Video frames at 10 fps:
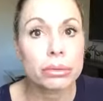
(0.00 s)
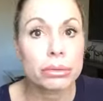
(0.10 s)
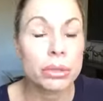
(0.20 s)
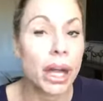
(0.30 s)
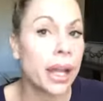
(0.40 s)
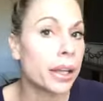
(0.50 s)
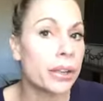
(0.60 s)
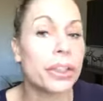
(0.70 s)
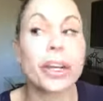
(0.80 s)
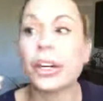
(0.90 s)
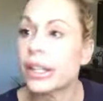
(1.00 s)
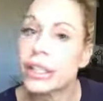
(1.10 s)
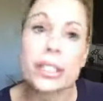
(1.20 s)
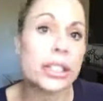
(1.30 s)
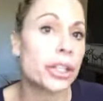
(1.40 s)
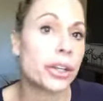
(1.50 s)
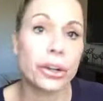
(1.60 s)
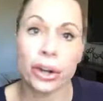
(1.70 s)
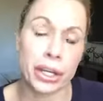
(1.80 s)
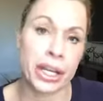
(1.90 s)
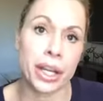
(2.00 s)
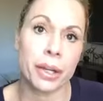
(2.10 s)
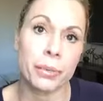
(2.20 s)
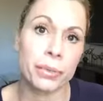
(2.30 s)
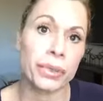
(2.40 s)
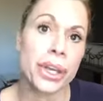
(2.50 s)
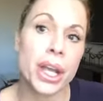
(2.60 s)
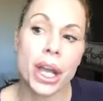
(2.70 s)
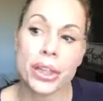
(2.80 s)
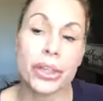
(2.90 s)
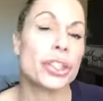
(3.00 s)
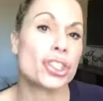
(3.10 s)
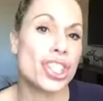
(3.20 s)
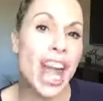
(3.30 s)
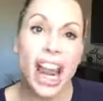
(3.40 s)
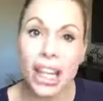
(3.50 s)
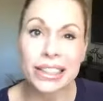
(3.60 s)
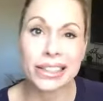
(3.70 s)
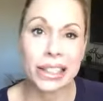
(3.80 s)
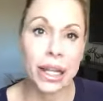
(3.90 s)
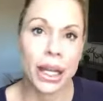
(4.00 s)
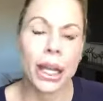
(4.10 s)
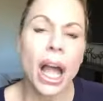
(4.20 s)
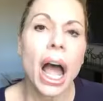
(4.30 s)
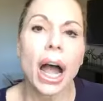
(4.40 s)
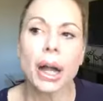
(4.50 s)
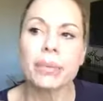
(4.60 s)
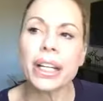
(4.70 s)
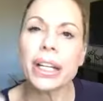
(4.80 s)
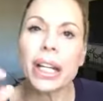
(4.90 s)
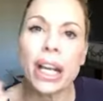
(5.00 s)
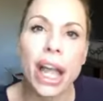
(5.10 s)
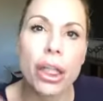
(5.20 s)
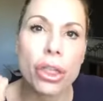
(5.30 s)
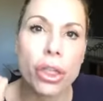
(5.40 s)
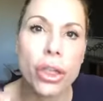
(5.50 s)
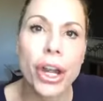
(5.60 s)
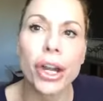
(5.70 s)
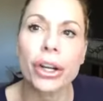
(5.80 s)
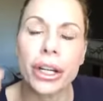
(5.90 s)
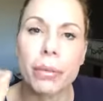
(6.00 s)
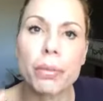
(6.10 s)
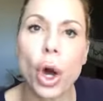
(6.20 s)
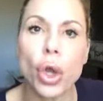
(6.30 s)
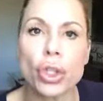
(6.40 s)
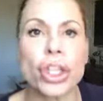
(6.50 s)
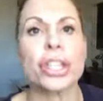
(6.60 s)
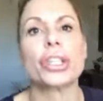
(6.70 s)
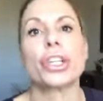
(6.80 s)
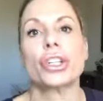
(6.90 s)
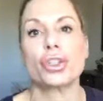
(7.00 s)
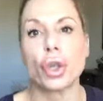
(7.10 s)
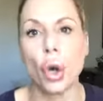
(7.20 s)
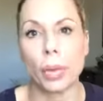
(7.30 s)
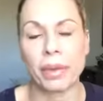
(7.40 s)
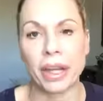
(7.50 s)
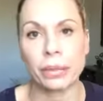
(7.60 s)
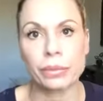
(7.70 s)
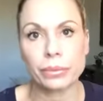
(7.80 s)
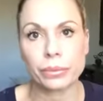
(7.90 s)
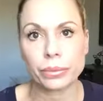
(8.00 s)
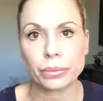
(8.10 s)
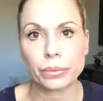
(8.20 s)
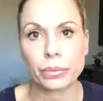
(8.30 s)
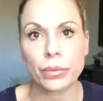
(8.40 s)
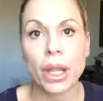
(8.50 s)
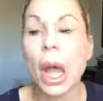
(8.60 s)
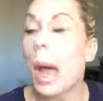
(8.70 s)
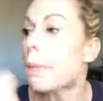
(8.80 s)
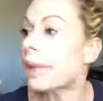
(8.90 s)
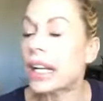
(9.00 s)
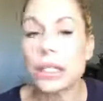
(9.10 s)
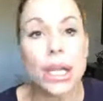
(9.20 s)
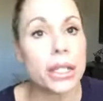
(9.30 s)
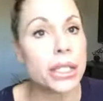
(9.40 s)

right, their insecurity, their jealousy, I'm not going to let their emotions control me. Because I'll